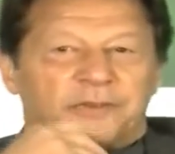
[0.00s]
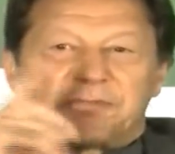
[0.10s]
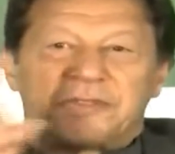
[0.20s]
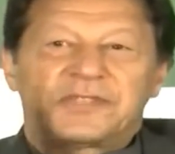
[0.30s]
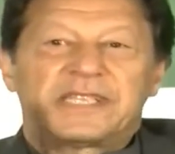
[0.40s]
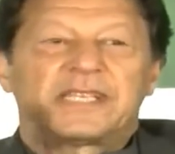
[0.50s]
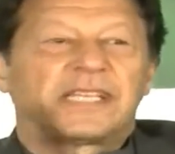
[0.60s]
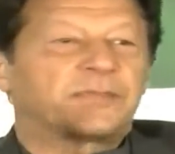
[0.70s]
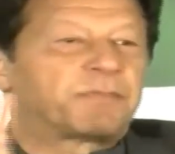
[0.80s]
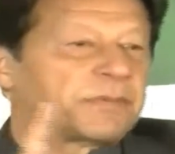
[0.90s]
So for
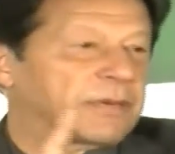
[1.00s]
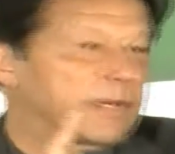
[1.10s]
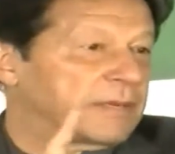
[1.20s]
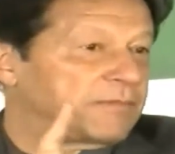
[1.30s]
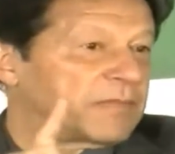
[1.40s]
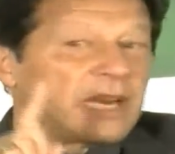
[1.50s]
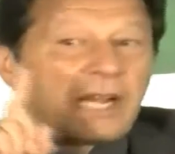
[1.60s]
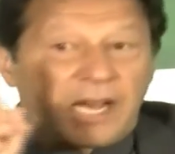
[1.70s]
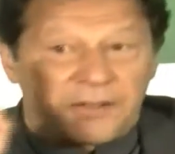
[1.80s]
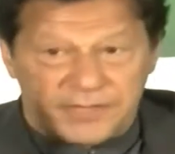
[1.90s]
15 years, people
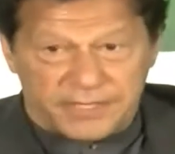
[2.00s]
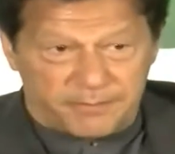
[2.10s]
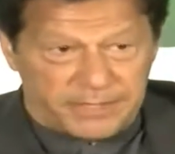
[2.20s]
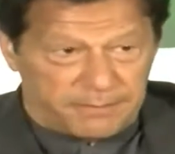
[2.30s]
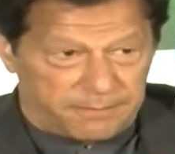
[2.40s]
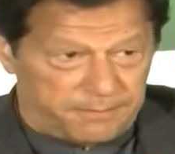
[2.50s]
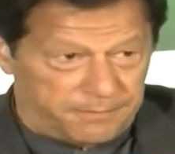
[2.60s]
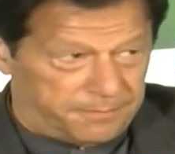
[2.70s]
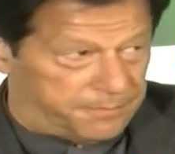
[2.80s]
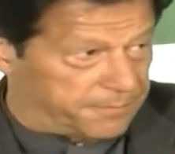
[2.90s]
laughed at
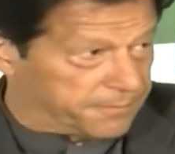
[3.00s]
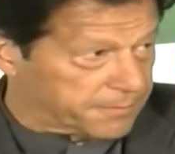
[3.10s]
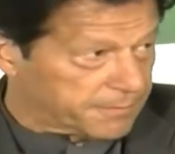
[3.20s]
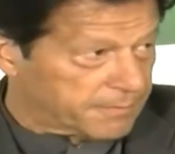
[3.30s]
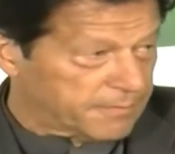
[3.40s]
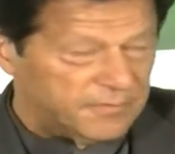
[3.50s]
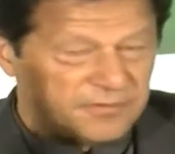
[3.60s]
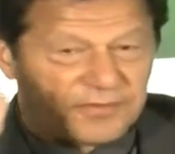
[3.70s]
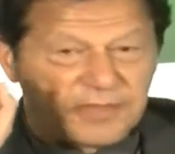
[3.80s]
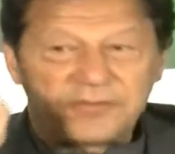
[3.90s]
me.
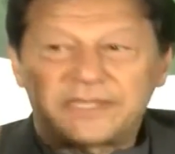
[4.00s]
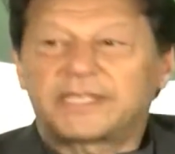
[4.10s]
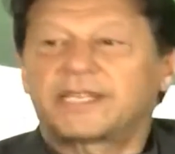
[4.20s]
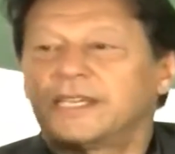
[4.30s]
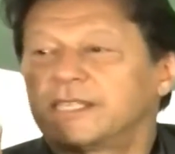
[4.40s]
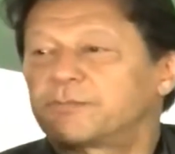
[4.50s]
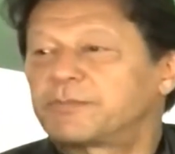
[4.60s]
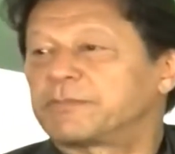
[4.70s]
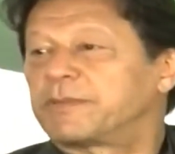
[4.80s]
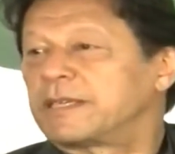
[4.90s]
15
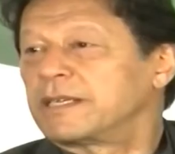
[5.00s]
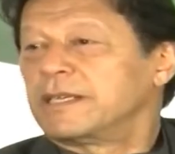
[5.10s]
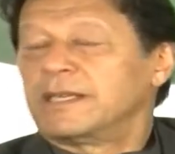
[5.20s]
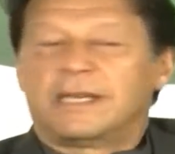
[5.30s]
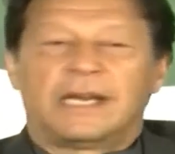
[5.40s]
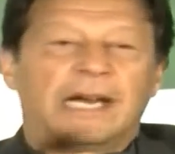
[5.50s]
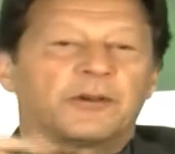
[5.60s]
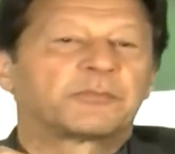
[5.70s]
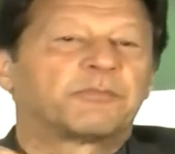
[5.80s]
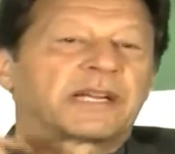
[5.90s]
years, people
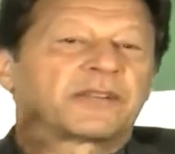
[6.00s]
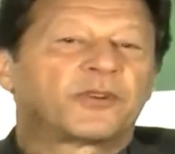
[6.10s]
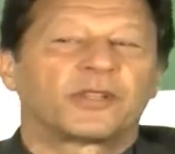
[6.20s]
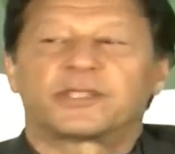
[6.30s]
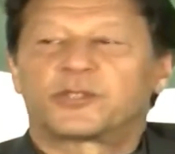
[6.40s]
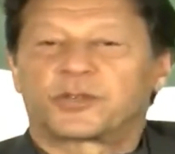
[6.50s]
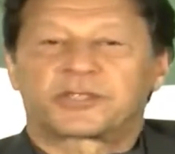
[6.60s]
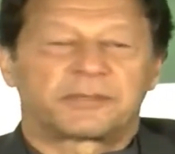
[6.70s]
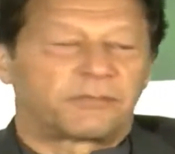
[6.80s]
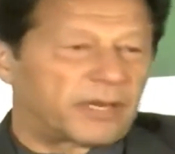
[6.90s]
I was butt of all
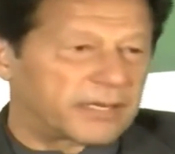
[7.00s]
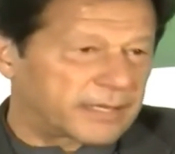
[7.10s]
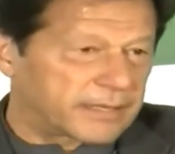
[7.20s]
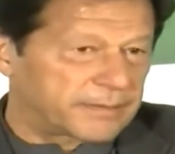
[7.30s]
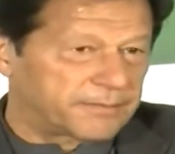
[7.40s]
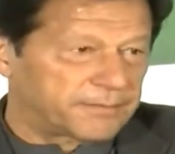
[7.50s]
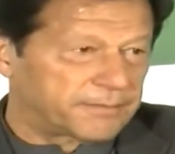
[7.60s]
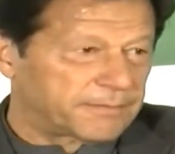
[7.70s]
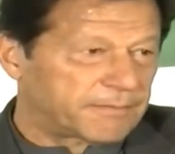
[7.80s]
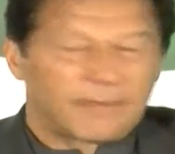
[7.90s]
the jokes in politics.